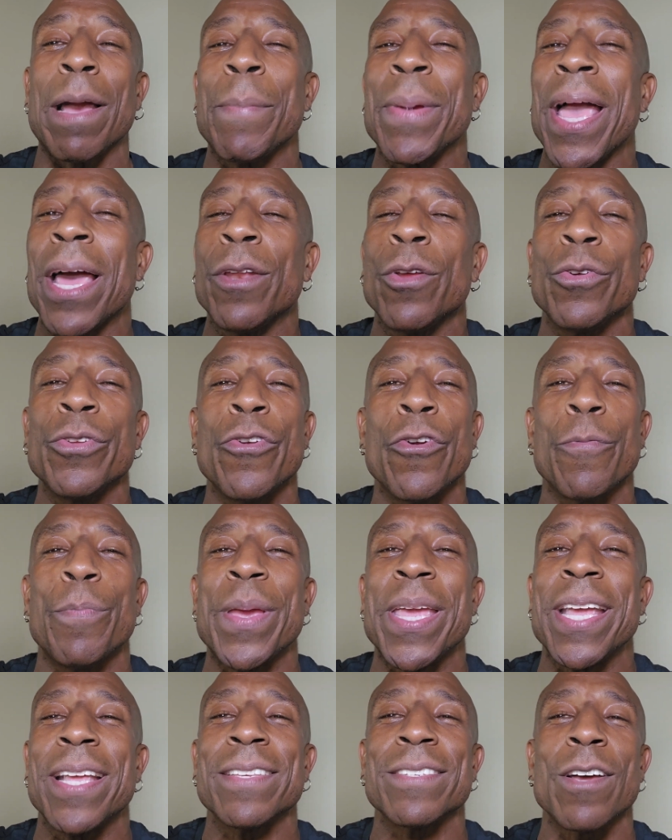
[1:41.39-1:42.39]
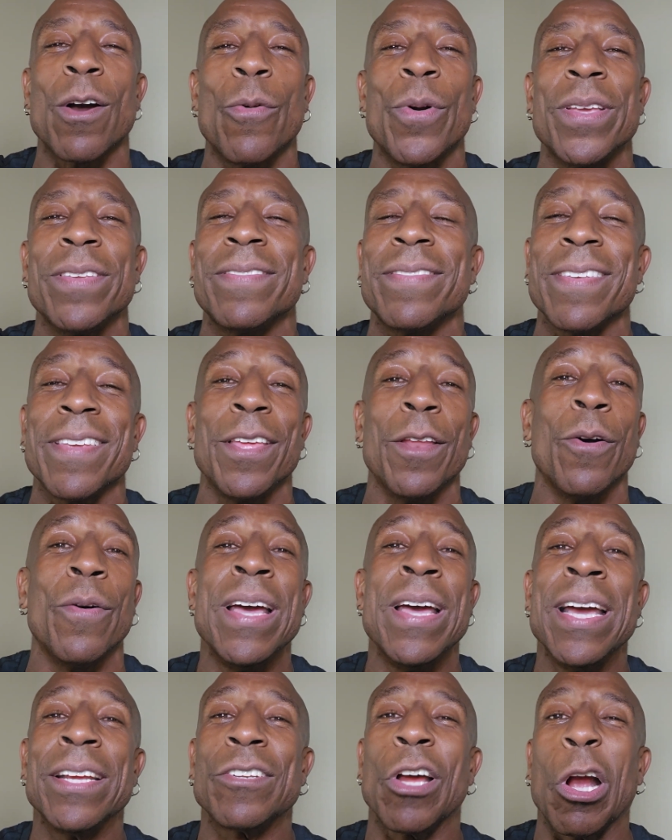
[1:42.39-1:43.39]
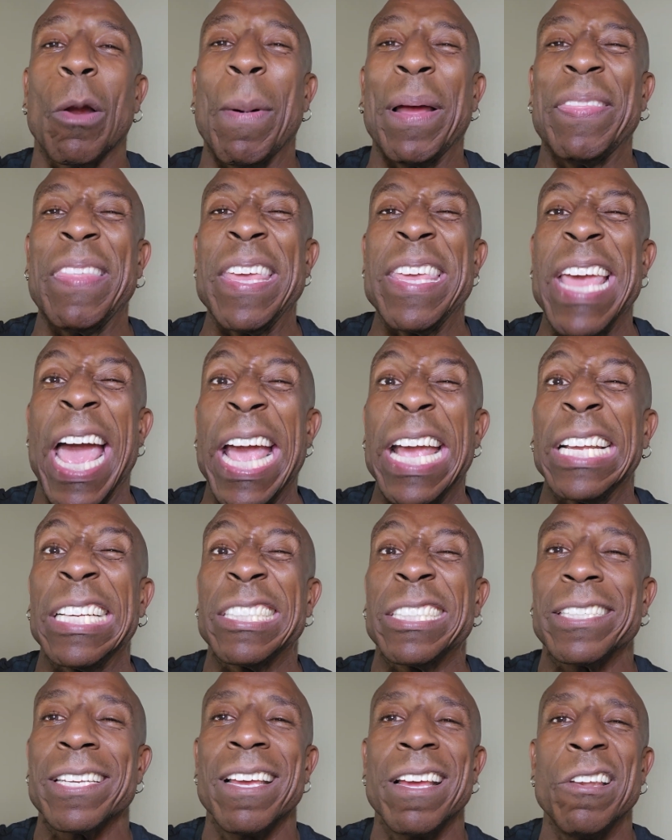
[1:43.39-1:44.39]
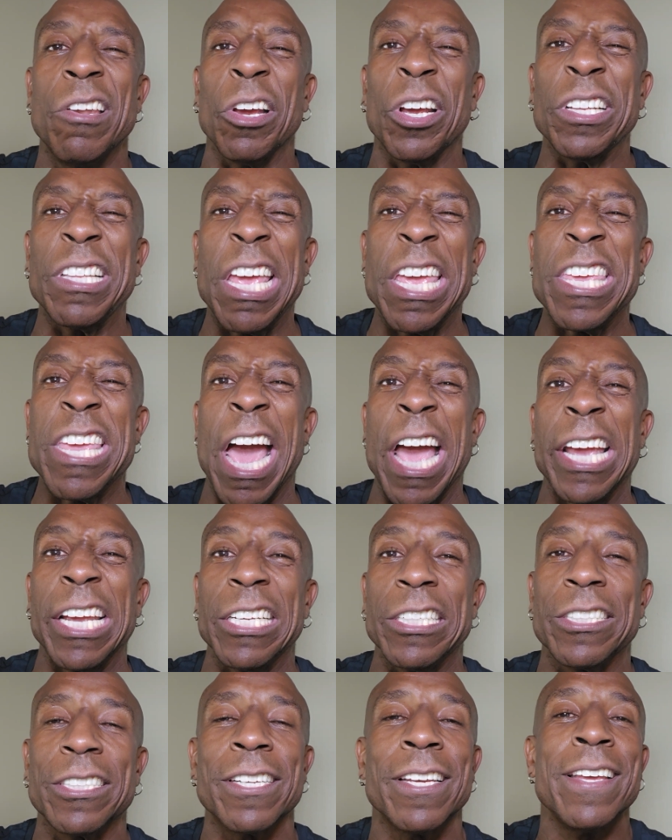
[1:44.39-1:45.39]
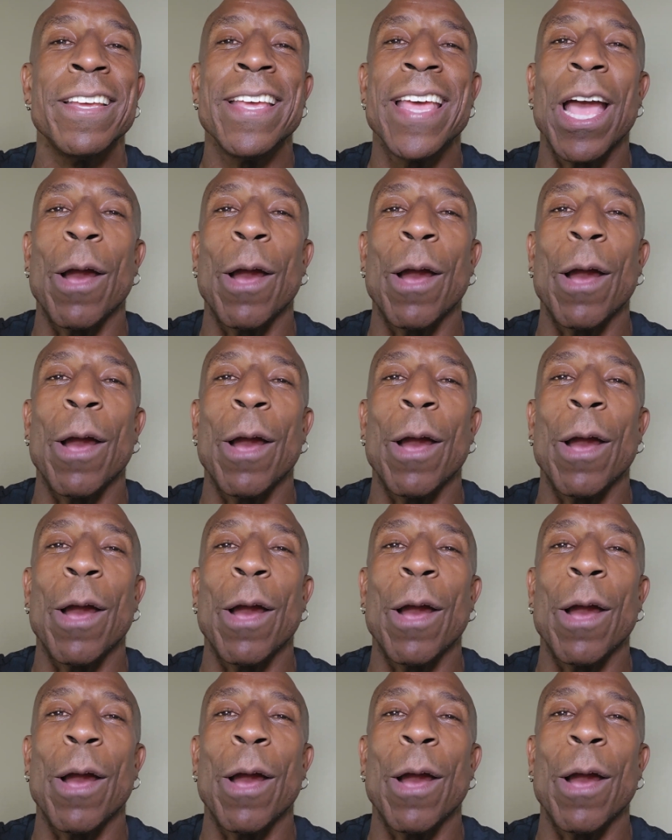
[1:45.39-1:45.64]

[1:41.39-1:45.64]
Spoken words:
I mean, I know Europeans always, talk about the Yanks. Look at the Yanks.